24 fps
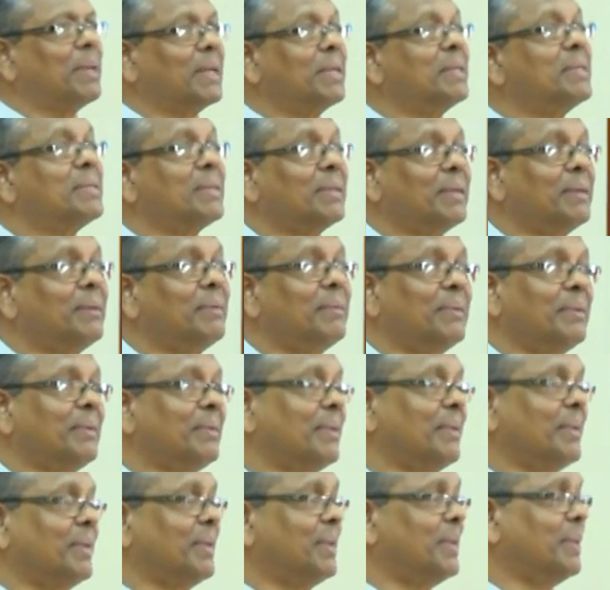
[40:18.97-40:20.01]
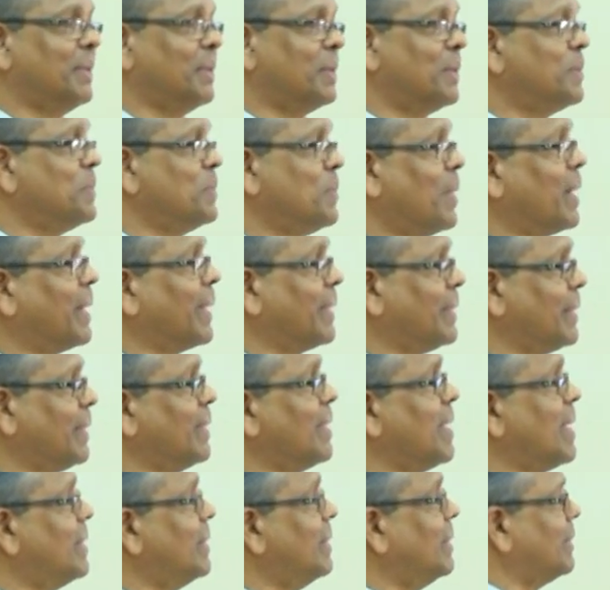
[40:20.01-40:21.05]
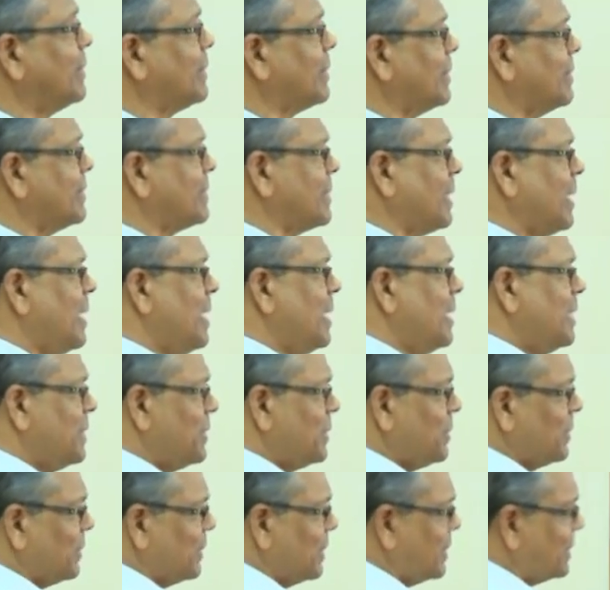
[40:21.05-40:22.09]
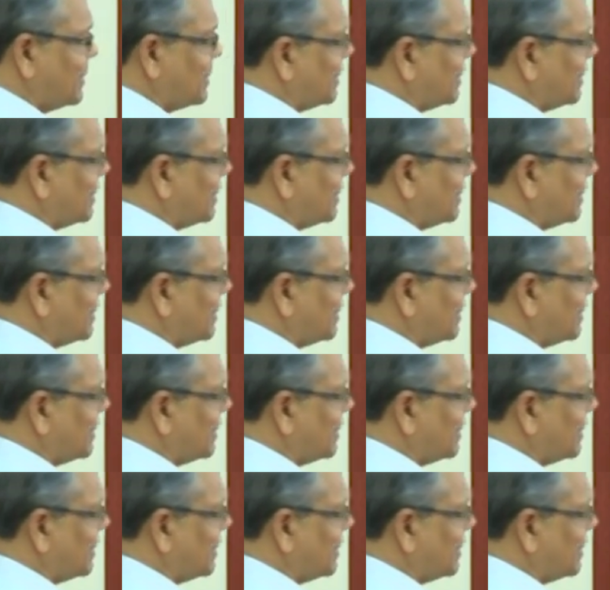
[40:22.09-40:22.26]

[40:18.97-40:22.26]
but you know, because you know you are getting an interest.